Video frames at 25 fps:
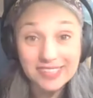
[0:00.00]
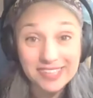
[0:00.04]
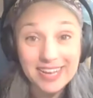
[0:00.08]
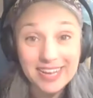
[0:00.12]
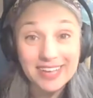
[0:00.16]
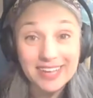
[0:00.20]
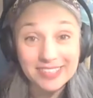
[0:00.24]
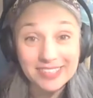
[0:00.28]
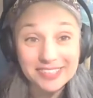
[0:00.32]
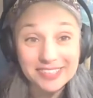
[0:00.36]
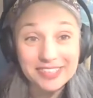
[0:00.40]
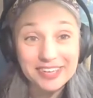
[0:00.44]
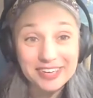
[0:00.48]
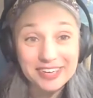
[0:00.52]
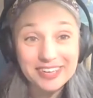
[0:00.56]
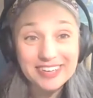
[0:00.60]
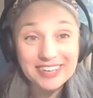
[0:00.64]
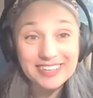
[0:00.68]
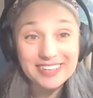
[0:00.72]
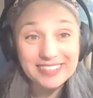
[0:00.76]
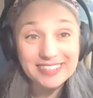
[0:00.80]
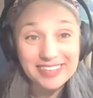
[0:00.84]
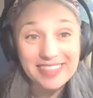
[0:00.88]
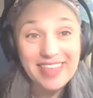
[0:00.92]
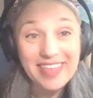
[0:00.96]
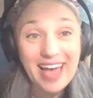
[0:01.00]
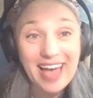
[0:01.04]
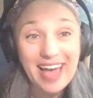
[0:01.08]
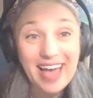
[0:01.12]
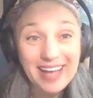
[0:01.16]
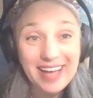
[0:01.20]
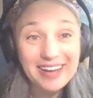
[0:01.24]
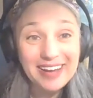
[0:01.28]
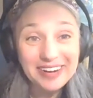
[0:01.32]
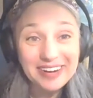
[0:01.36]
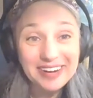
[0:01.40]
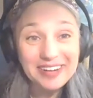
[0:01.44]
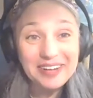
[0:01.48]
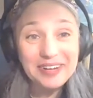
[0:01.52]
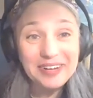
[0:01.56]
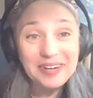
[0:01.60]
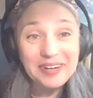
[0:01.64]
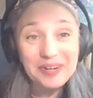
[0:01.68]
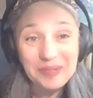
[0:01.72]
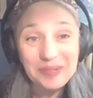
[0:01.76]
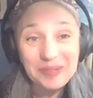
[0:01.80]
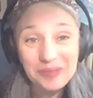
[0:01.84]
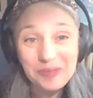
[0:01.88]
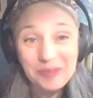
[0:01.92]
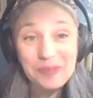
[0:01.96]
answer to that,
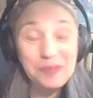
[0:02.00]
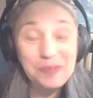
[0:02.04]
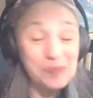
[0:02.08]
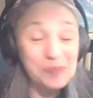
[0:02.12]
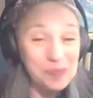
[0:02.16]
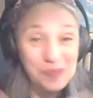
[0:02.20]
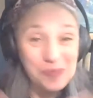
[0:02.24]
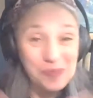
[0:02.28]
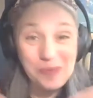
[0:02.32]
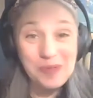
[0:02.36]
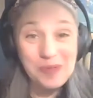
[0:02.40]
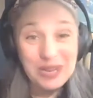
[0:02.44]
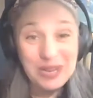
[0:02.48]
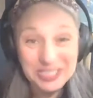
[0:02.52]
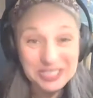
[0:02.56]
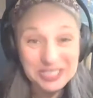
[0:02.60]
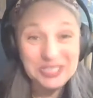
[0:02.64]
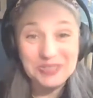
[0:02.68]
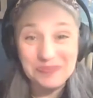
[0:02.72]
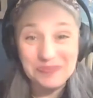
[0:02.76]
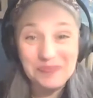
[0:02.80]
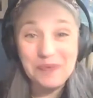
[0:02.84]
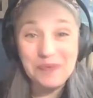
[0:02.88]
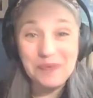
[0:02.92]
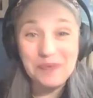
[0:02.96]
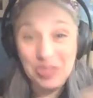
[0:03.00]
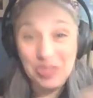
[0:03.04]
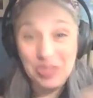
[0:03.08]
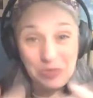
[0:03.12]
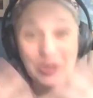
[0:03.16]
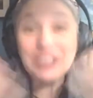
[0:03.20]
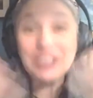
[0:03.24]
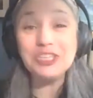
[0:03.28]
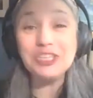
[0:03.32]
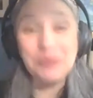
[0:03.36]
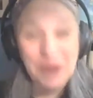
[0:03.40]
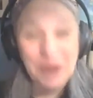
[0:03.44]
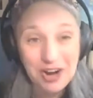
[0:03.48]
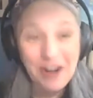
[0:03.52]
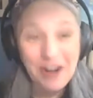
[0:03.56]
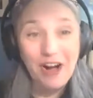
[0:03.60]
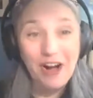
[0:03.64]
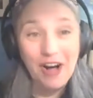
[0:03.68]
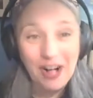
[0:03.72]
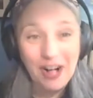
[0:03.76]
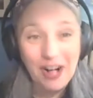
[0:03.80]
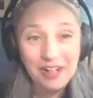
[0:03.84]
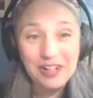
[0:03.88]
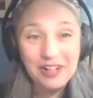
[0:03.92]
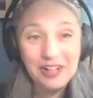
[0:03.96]
which with which we're
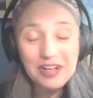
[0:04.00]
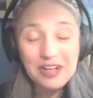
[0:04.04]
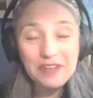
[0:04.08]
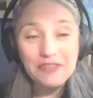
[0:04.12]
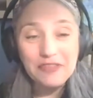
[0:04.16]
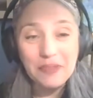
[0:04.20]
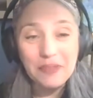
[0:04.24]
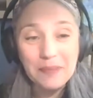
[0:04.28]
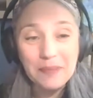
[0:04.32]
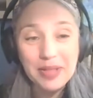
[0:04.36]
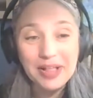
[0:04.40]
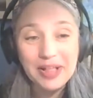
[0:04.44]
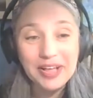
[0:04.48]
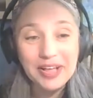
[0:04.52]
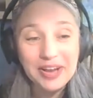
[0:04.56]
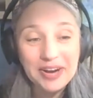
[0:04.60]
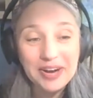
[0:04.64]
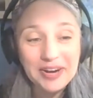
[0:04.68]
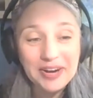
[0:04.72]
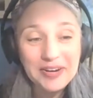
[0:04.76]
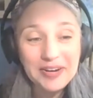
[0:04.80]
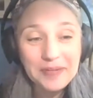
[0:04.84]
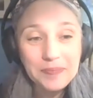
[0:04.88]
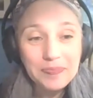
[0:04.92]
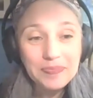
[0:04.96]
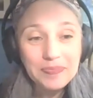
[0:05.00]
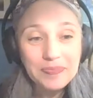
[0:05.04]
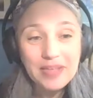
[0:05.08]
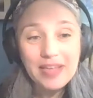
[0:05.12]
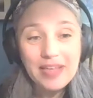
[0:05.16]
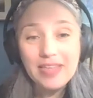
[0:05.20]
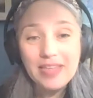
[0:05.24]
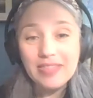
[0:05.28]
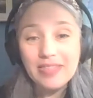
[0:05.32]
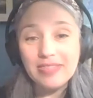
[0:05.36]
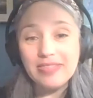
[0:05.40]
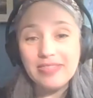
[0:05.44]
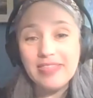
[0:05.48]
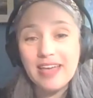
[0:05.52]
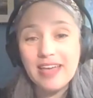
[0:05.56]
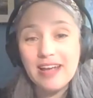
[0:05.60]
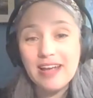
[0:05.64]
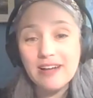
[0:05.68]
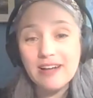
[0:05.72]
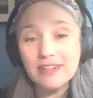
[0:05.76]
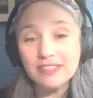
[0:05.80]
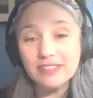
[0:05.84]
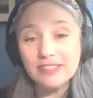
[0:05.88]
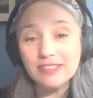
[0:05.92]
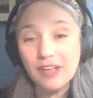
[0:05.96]
all familiar
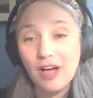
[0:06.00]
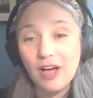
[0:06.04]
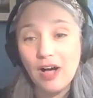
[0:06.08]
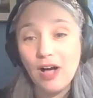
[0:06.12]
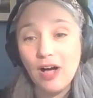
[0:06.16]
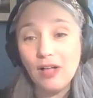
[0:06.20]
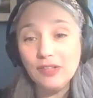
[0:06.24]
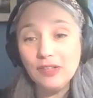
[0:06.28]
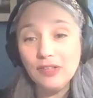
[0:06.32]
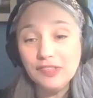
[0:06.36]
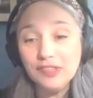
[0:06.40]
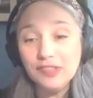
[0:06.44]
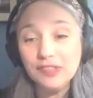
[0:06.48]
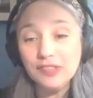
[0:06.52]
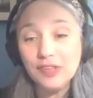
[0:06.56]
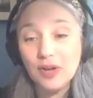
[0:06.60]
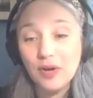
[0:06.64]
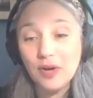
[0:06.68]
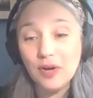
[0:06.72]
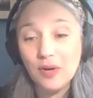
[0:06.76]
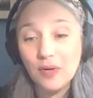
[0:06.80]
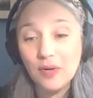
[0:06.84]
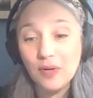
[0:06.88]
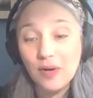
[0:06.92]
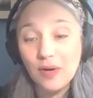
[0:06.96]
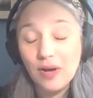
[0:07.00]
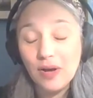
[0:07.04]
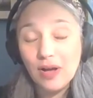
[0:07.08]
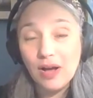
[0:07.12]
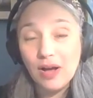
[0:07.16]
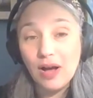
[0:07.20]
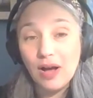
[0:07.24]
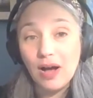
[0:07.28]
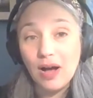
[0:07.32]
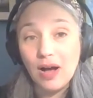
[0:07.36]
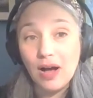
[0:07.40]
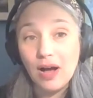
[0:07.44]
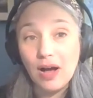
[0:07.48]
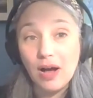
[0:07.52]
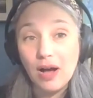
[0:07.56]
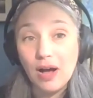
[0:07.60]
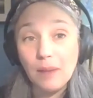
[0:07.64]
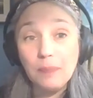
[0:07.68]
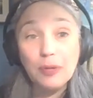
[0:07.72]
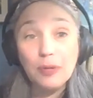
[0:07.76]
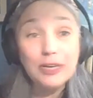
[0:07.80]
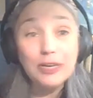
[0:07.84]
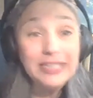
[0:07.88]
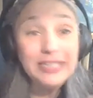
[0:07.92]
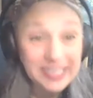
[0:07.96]
there's also a
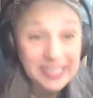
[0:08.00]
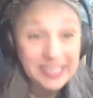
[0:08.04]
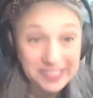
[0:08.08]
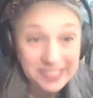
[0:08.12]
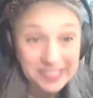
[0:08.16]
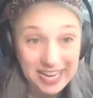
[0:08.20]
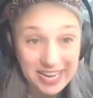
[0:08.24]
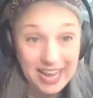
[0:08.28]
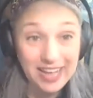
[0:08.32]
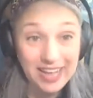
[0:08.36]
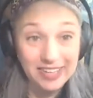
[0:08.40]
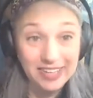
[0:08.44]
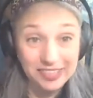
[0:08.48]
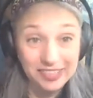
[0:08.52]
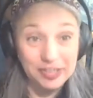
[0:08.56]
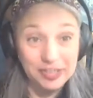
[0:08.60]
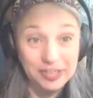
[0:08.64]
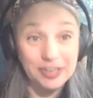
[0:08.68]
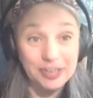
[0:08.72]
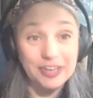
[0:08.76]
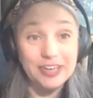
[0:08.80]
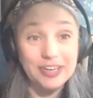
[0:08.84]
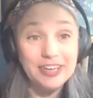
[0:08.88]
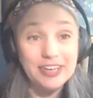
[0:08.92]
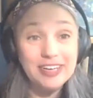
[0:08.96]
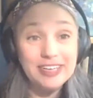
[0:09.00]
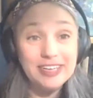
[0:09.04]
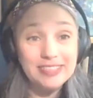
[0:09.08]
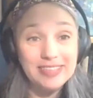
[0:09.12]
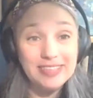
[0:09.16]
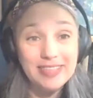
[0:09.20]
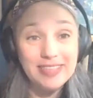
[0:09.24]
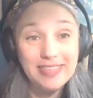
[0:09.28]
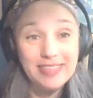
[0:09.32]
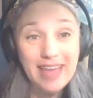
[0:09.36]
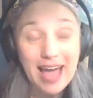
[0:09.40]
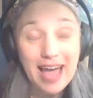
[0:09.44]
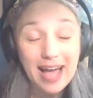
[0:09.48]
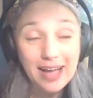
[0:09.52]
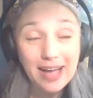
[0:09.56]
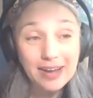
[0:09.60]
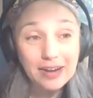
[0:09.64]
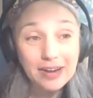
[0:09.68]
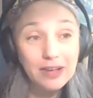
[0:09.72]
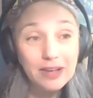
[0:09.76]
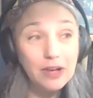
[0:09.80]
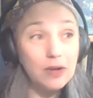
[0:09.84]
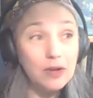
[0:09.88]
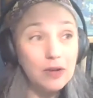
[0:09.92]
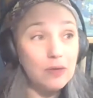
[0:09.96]
Bundist answer to that,
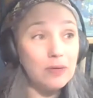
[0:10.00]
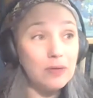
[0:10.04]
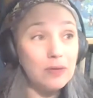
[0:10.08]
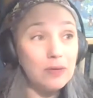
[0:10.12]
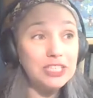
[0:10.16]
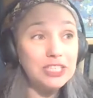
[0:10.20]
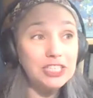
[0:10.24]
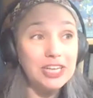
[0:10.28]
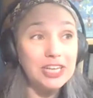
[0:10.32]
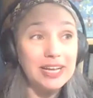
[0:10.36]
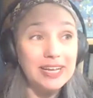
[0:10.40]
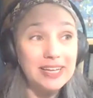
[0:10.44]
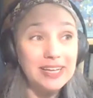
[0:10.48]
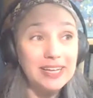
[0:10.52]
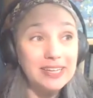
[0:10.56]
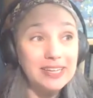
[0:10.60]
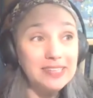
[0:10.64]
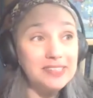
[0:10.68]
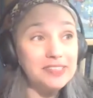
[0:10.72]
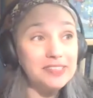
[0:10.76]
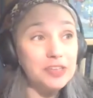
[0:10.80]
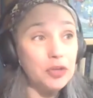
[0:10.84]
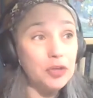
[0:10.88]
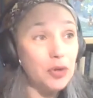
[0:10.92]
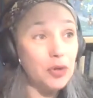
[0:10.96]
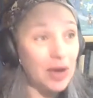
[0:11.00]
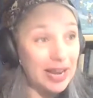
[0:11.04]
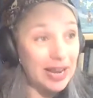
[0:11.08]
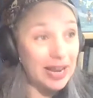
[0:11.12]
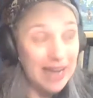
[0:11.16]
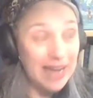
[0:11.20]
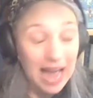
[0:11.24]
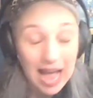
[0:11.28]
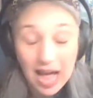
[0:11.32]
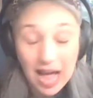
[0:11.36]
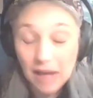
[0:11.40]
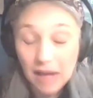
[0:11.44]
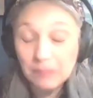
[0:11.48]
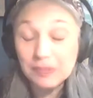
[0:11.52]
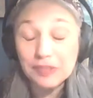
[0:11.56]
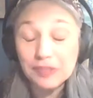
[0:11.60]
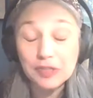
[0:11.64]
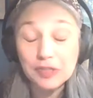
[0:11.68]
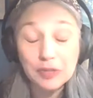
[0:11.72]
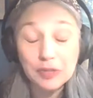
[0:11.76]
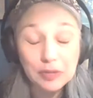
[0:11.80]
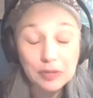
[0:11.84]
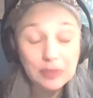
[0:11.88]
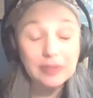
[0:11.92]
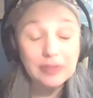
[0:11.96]
which is you can
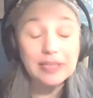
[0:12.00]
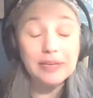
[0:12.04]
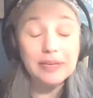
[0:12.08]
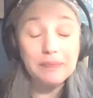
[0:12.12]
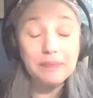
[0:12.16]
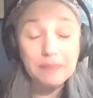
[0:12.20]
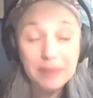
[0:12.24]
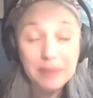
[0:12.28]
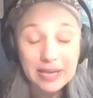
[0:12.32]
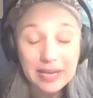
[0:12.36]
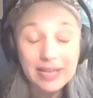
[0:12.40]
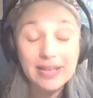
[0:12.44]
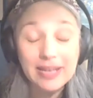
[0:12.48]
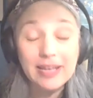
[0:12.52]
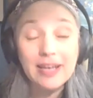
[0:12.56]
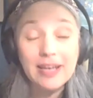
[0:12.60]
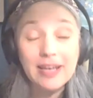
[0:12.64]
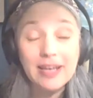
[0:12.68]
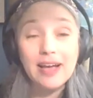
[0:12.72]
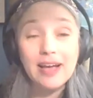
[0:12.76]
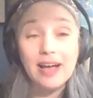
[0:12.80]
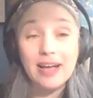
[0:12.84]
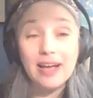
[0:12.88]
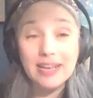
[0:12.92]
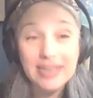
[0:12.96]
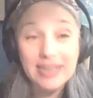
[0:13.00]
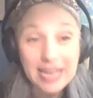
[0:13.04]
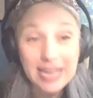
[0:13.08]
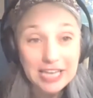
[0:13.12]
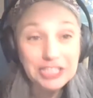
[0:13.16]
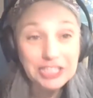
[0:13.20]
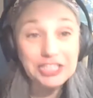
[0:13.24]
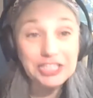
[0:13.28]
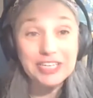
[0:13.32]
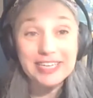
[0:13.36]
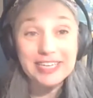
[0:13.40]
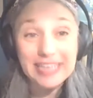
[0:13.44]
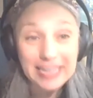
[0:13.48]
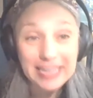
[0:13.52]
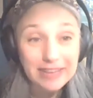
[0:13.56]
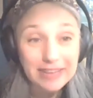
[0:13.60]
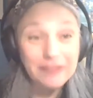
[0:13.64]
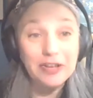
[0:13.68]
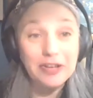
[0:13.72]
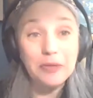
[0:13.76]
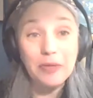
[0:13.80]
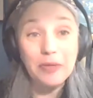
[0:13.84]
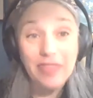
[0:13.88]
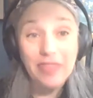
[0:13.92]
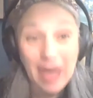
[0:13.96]
absolutely be a nation
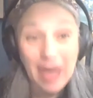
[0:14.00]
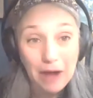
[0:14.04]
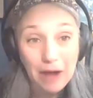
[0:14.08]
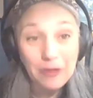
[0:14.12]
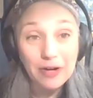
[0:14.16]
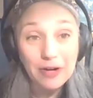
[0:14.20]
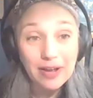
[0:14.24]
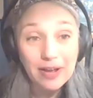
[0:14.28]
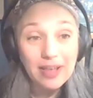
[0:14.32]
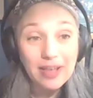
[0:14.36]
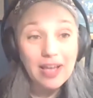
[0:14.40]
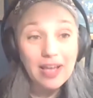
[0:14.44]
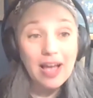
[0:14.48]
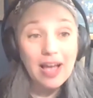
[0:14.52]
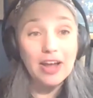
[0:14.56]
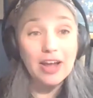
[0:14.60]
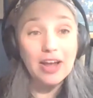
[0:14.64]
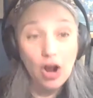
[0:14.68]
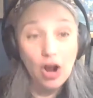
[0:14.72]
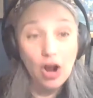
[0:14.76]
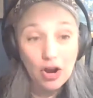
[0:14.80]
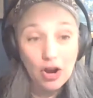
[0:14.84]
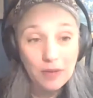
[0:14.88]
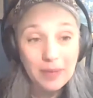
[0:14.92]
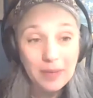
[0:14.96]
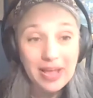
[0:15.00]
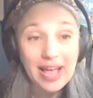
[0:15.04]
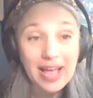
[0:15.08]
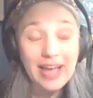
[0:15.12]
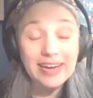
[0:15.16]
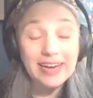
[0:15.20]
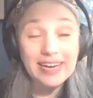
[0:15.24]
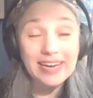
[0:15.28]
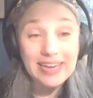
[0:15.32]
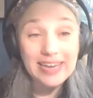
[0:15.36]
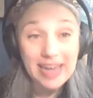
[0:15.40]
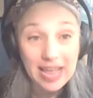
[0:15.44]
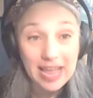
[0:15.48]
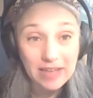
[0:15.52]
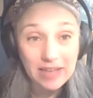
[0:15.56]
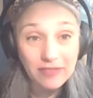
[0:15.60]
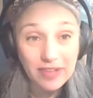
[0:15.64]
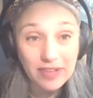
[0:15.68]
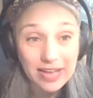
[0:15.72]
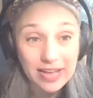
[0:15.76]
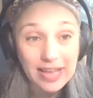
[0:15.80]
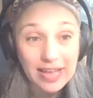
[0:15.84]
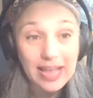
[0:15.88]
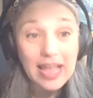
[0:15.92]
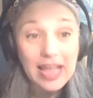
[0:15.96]
even without an army and a
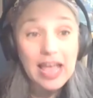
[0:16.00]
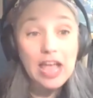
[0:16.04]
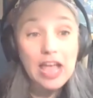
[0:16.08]
navy.